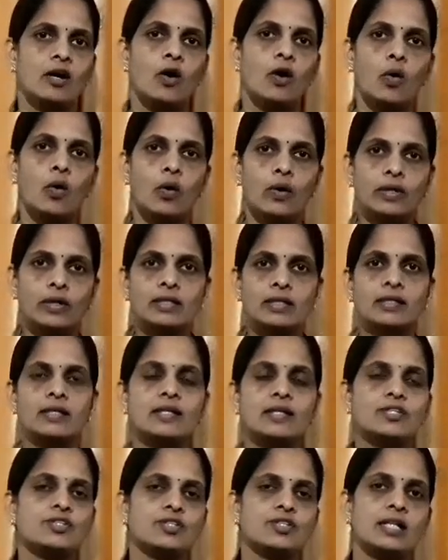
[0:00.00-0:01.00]
or
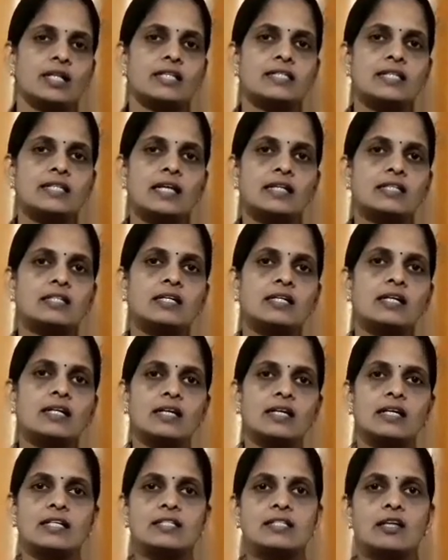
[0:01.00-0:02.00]
industrial sector
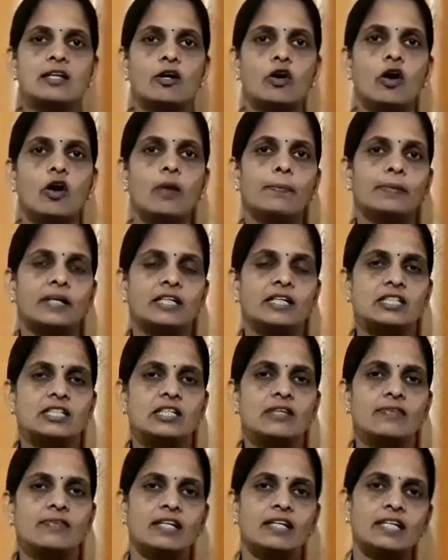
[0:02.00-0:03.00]
is the
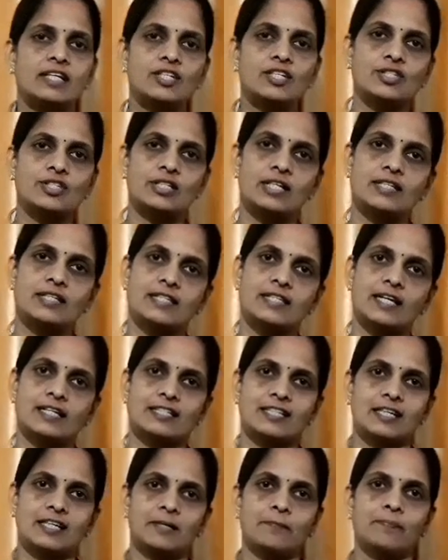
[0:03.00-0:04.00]
cooperative industrial
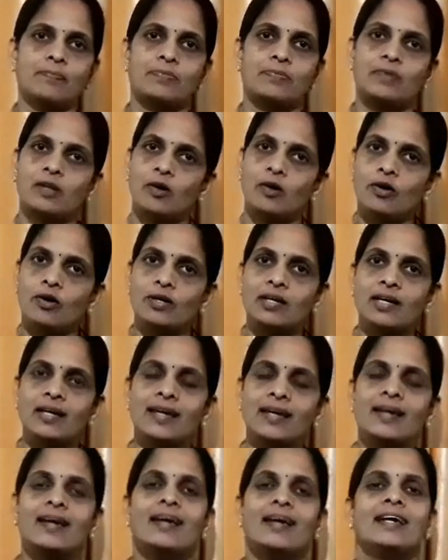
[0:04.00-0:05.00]
sector.
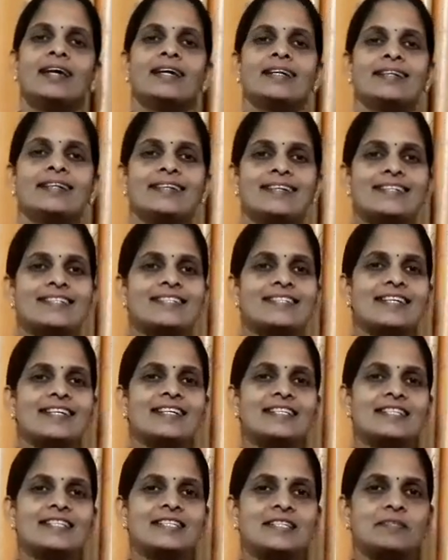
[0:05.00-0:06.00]
Okay,
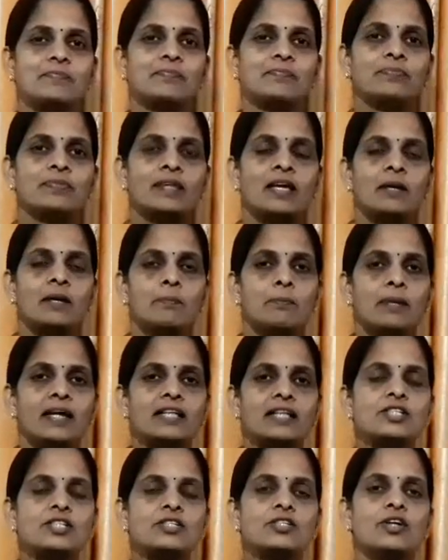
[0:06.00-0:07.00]
industries
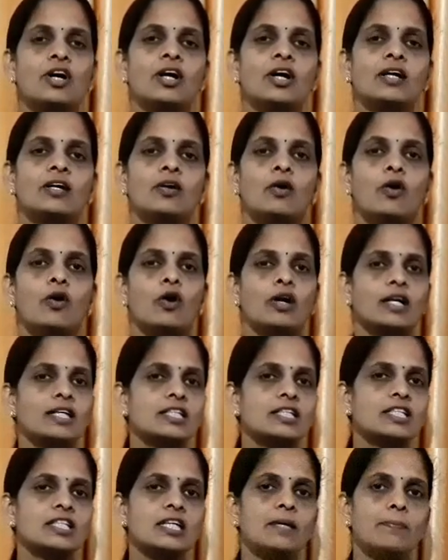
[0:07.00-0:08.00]
based on
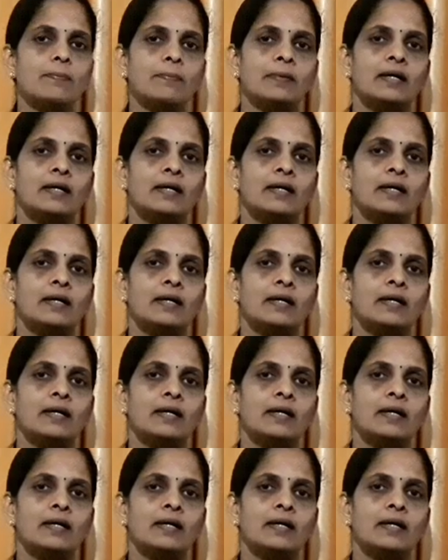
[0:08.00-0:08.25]
ownership